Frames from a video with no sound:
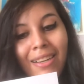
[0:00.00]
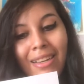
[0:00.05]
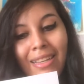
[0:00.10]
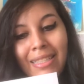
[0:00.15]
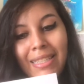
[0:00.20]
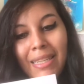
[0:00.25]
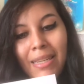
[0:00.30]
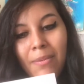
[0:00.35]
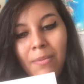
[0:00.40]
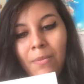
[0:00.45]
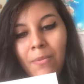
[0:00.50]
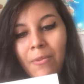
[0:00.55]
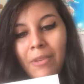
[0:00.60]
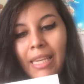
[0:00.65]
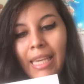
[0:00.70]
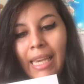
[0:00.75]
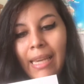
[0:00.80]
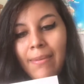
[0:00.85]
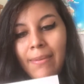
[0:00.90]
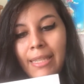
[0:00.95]
Awesome, we
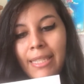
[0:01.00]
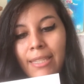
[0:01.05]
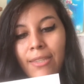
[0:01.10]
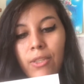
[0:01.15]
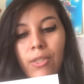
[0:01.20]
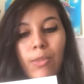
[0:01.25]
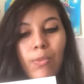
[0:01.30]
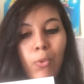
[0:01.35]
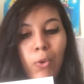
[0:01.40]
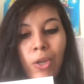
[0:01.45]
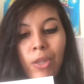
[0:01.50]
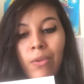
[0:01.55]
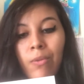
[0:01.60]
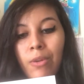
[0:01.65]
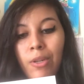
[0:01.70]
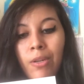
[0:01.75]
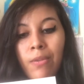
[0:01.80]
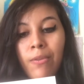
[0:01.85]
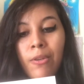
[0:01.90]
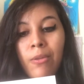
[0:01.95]
can't wait to explore the
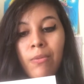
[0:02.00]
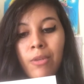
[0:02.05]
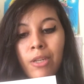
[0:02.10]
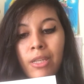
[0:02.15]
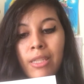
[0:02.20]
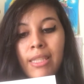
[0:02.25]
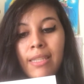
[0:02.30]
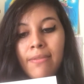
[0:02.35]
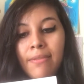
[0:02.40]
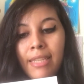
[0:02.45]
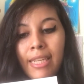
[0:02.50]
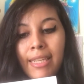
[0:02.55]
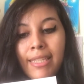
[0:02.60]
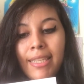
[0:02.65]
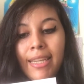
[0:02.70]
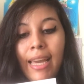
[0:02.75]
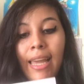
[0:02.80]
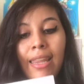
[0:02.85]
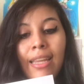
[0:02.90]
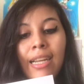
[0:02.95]
wonderful world of tea
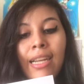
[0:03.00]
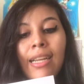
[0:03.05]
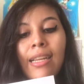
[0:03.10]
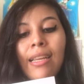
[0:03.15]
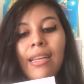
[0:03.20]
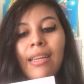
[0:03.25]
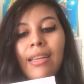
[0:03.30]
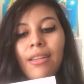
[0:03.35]
together.